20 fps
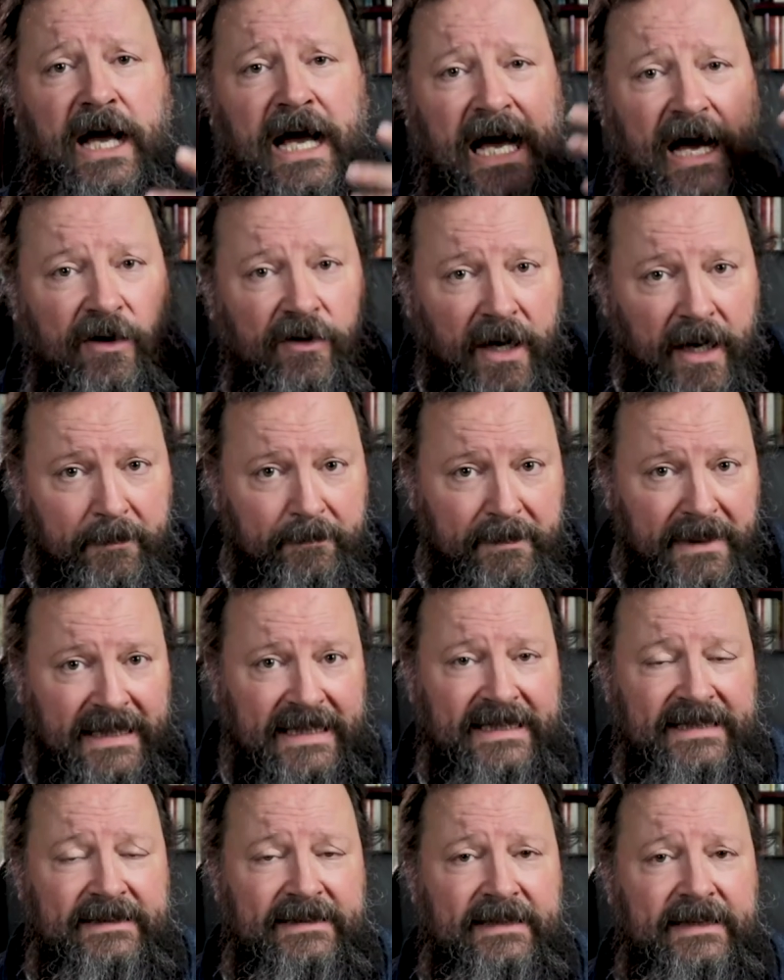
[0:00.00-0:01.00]
our
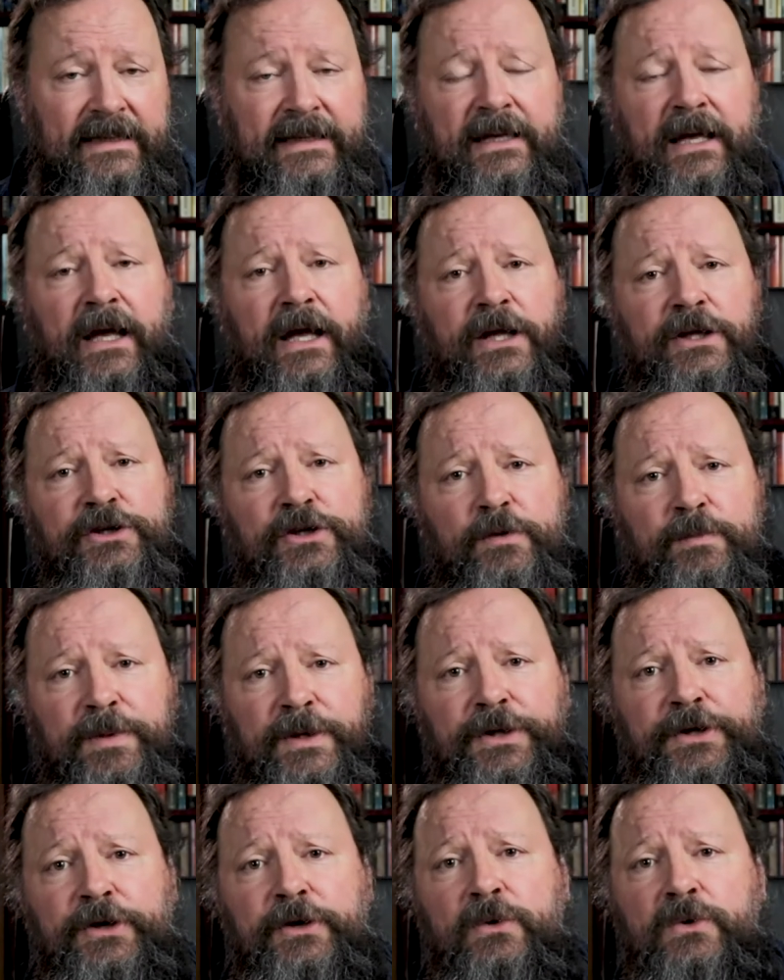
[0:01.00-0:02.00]
ability to
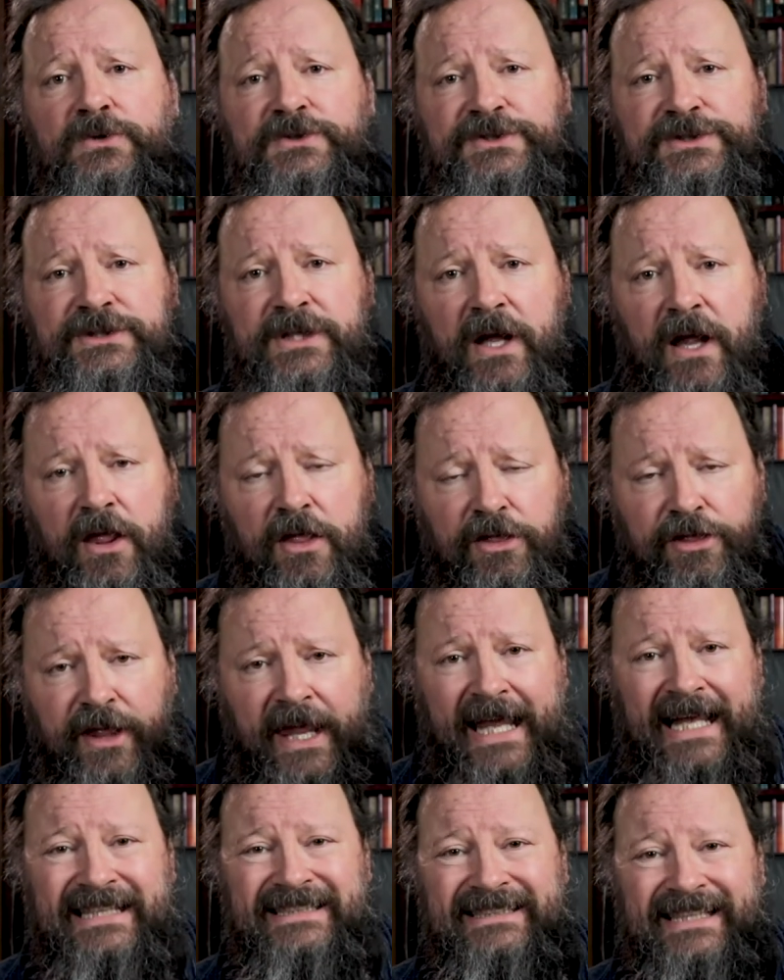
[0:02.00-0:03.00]
produce
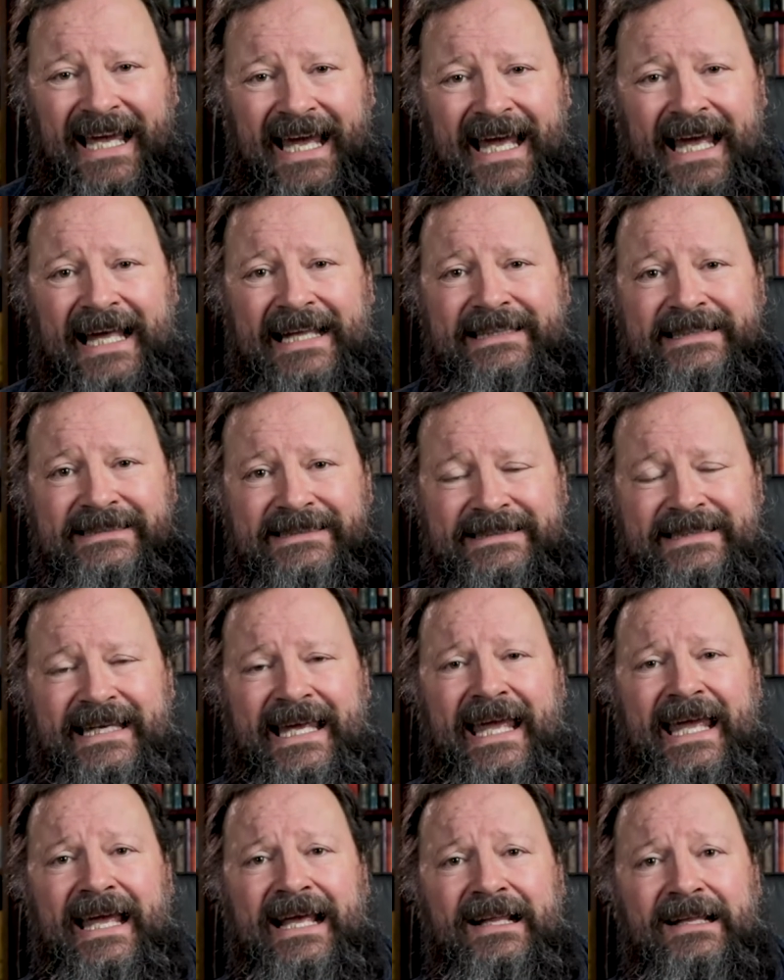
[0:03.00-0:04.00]
things at
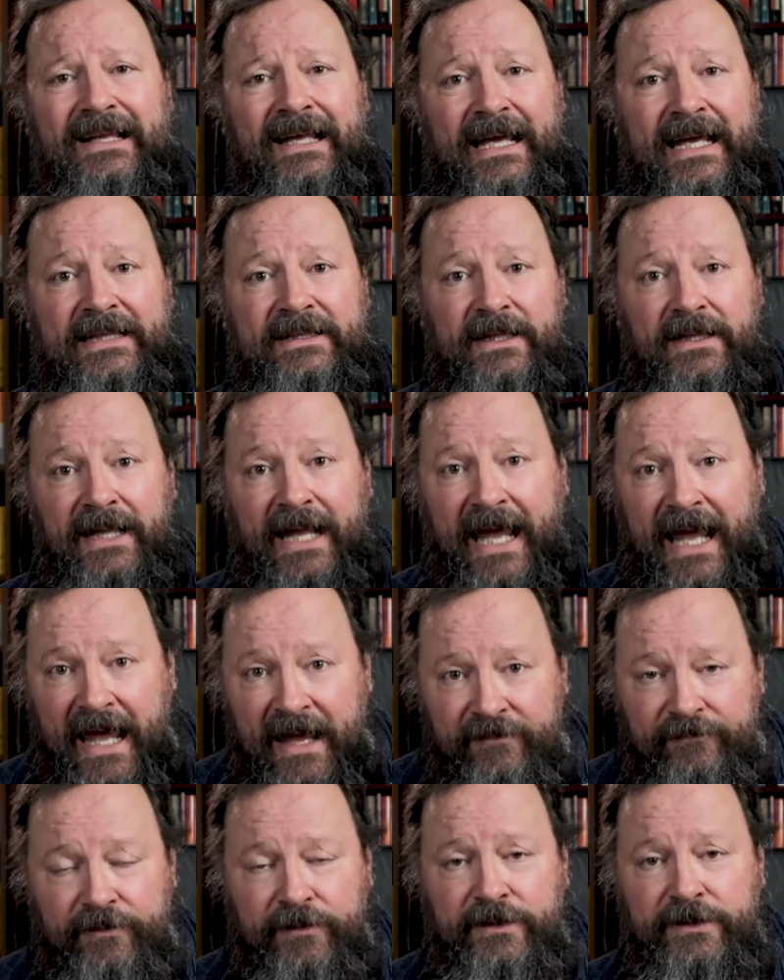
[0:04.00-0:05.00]
scale at an
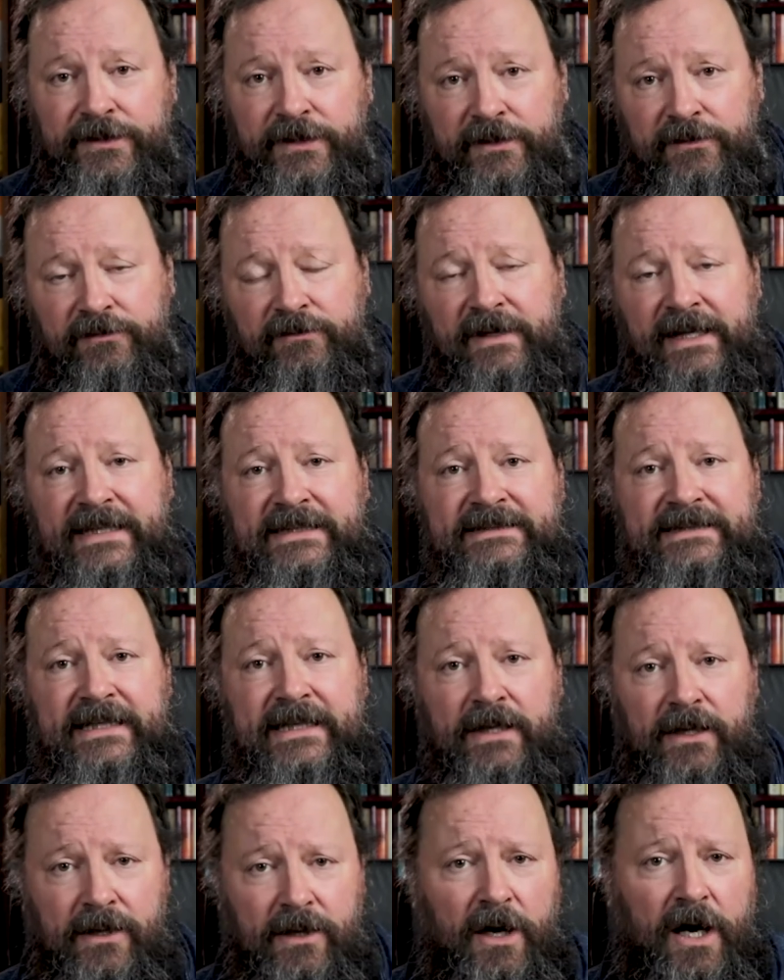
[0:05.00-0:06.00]

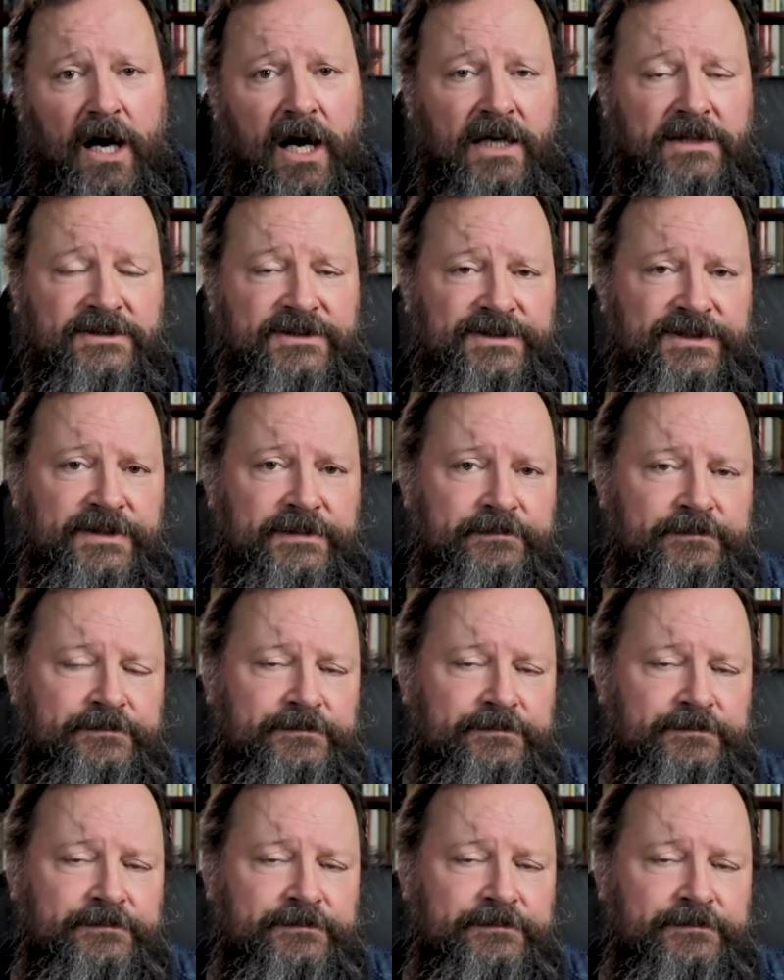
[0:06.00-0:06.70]
ever-decreasing cost.